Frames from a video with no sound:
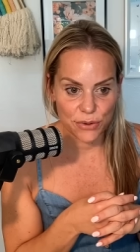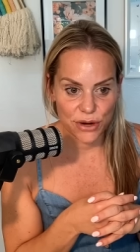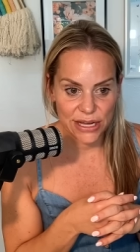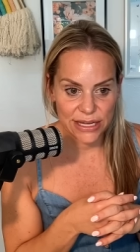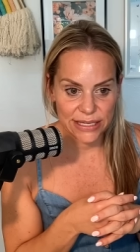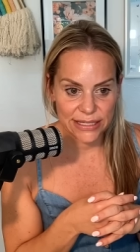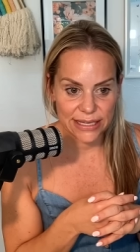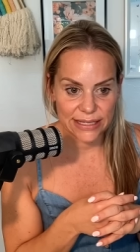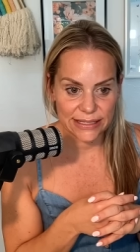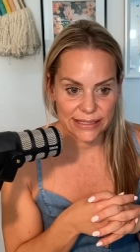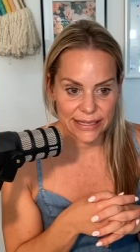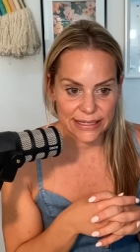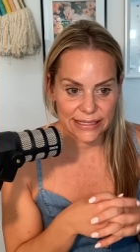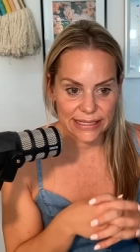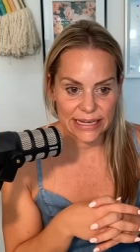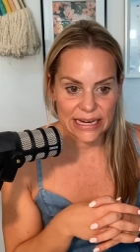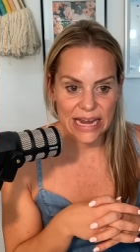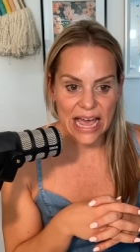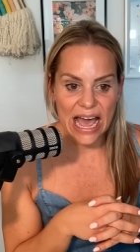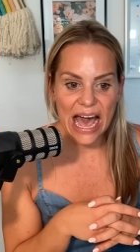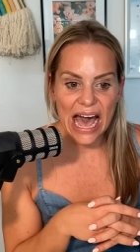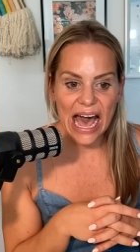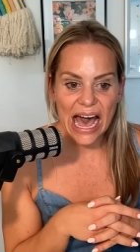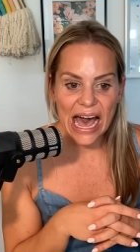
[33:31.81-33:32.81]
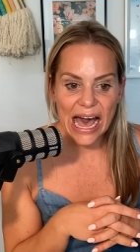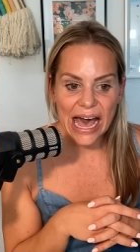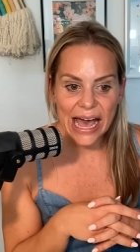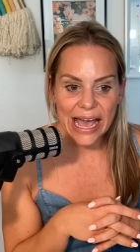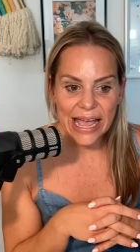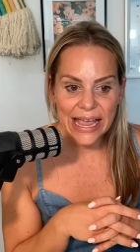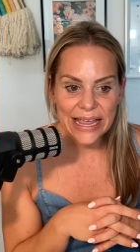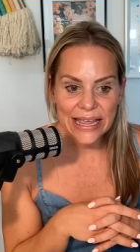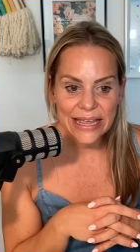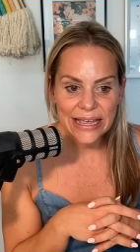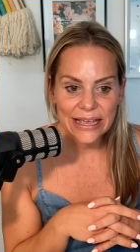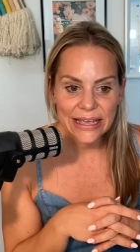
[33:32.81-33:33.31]
where he says, listen,
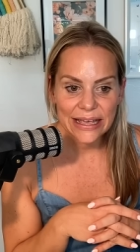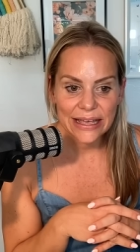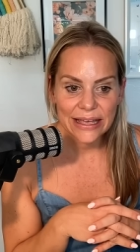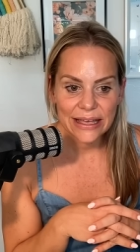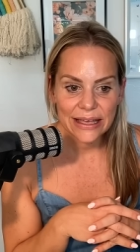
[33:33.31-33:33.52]
I